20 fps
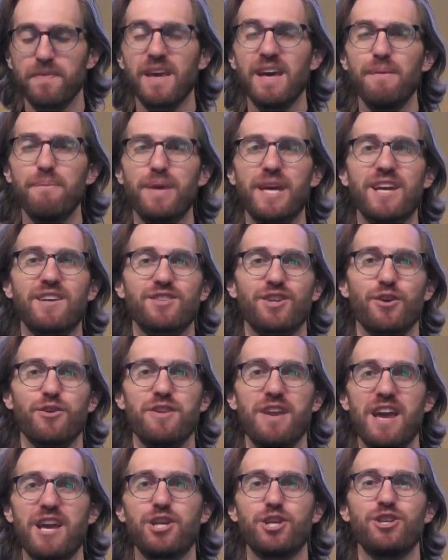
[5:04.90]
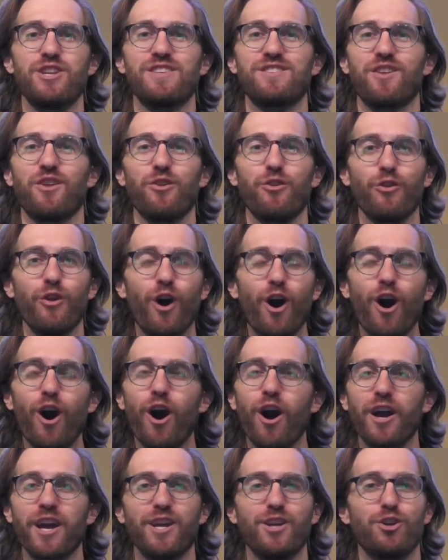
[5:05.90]
because our nation has a
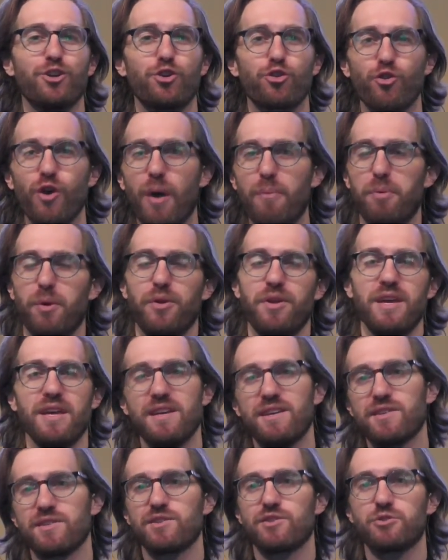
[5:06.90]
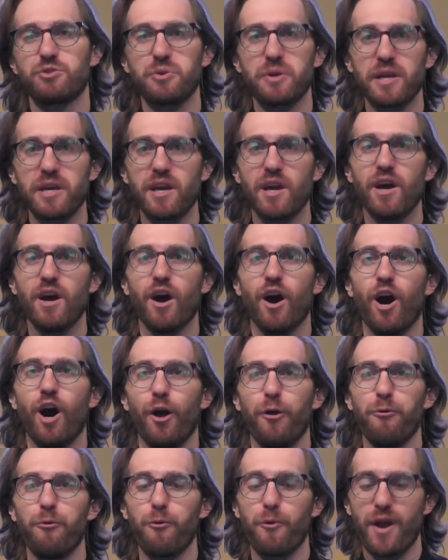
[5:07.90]
long and troubled history on
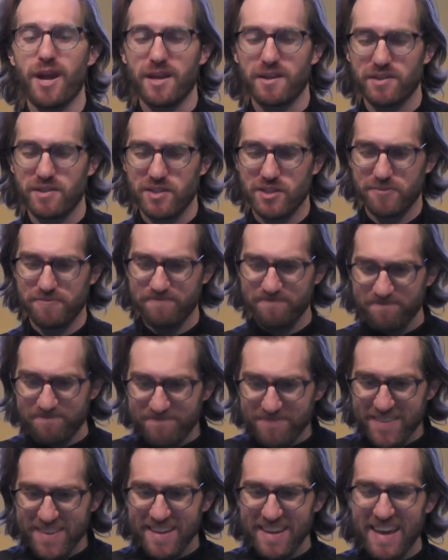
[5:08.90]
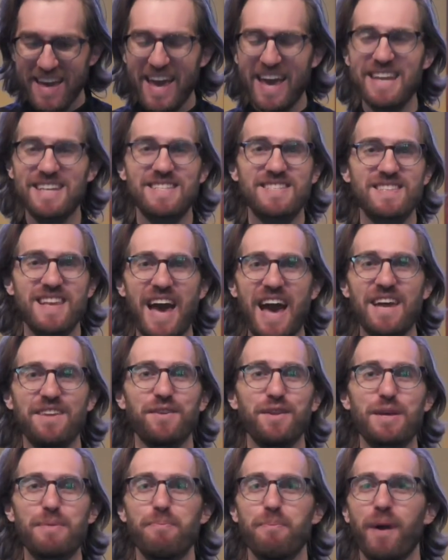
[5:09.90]
race. And
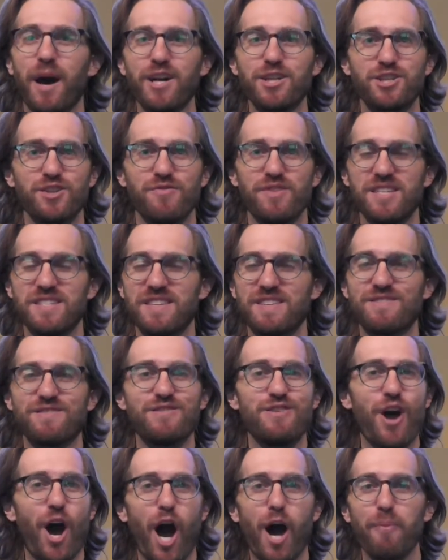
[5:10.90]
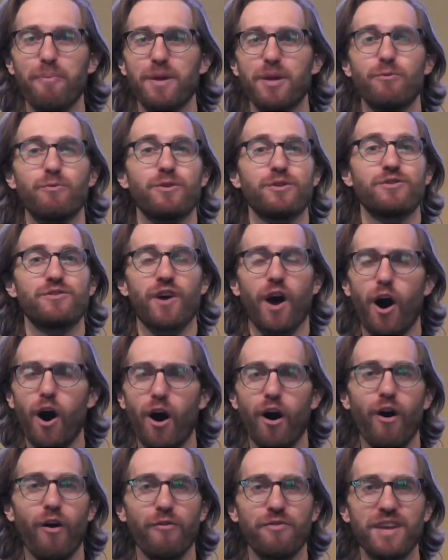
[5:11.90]
sadly, much of this has not been
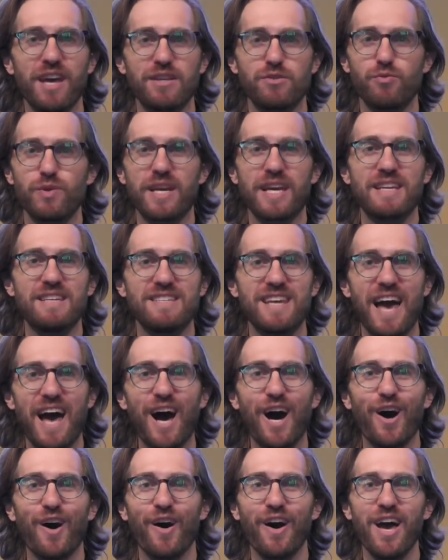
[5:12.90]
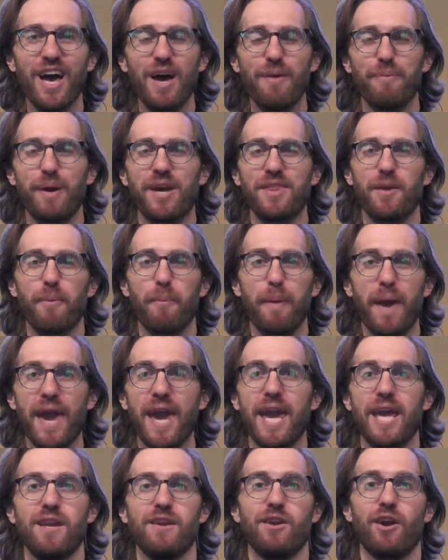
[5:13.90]
resolved, as we can tell by the
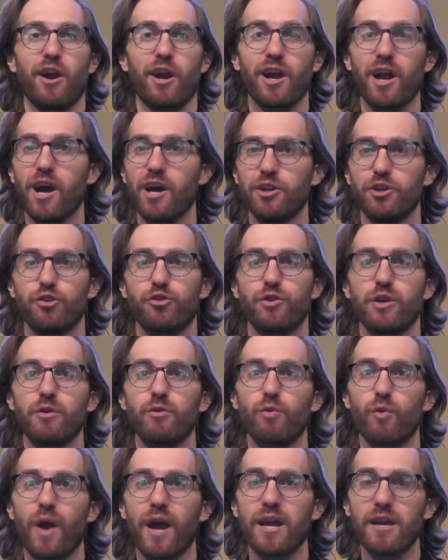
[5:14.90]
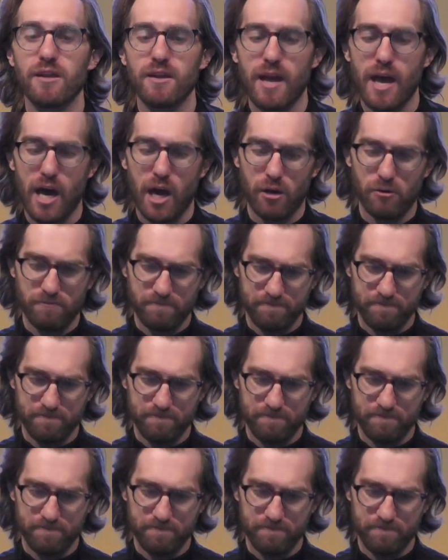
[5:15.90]
pain in our country right now.